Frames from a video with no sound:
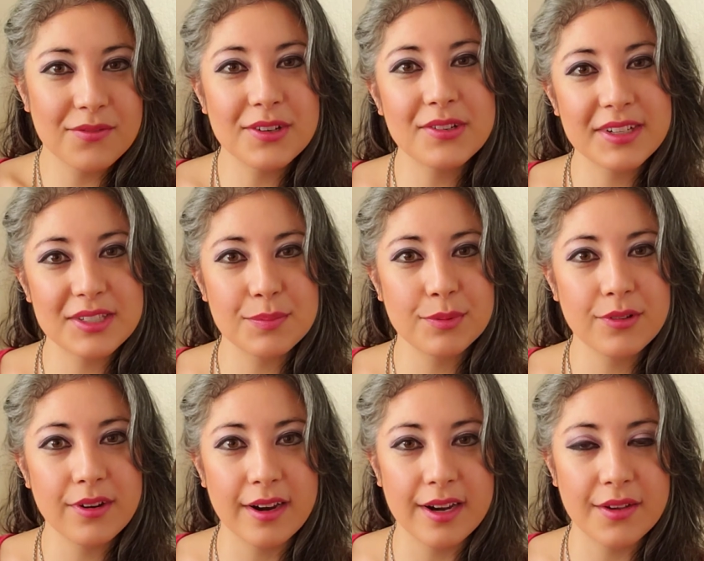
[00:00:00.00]
for you to
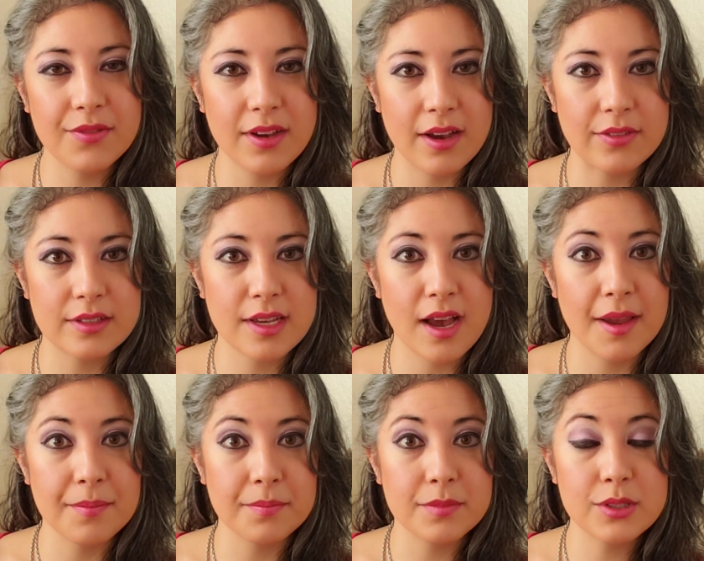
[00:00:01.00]
explore it if you have the
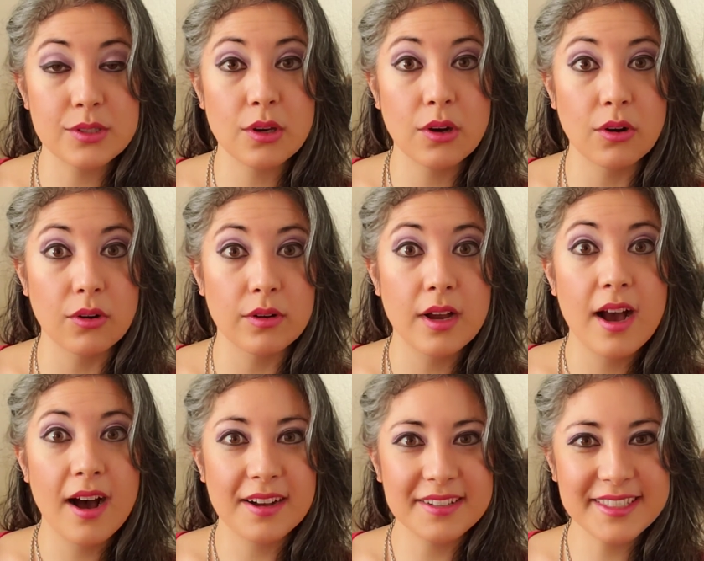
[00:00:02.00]
time. So
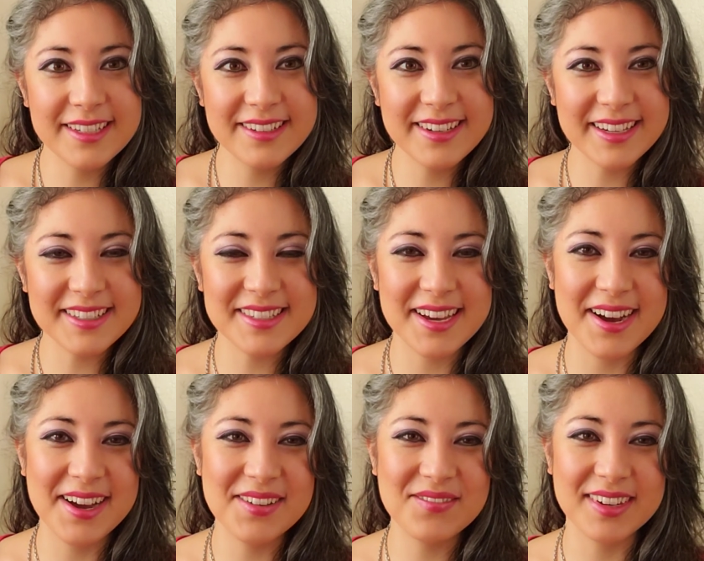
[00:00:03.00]
I'll see you next
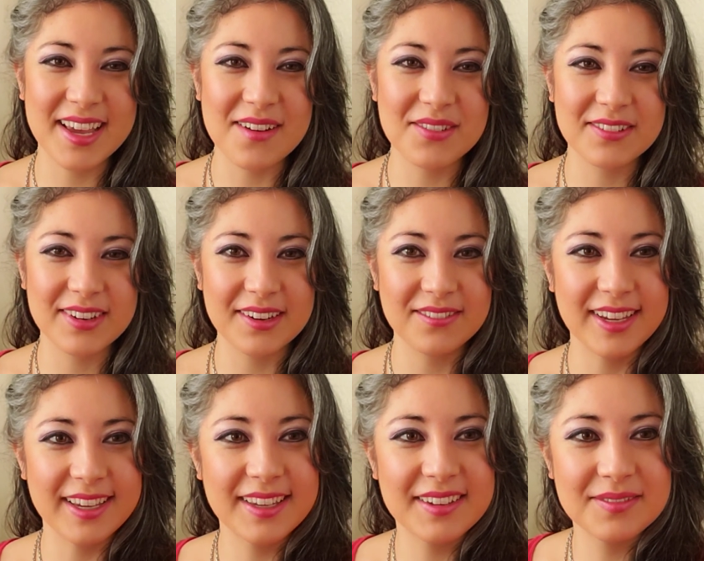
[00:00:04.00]
time and have a great
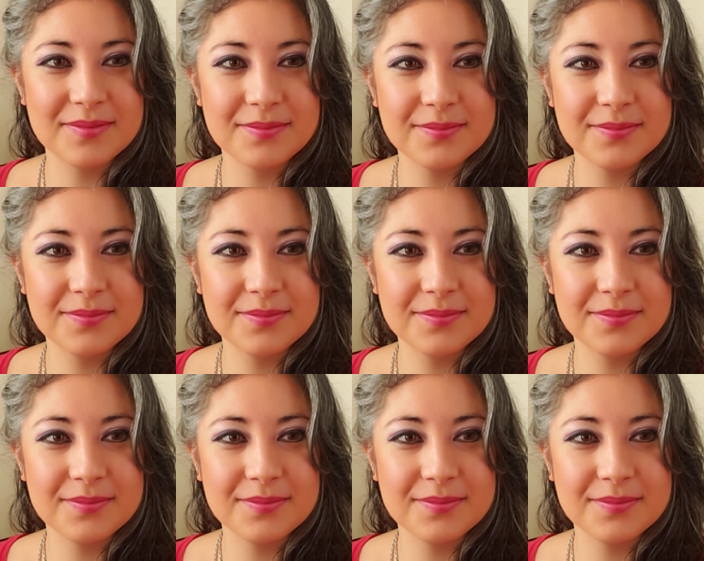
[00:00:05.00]
week.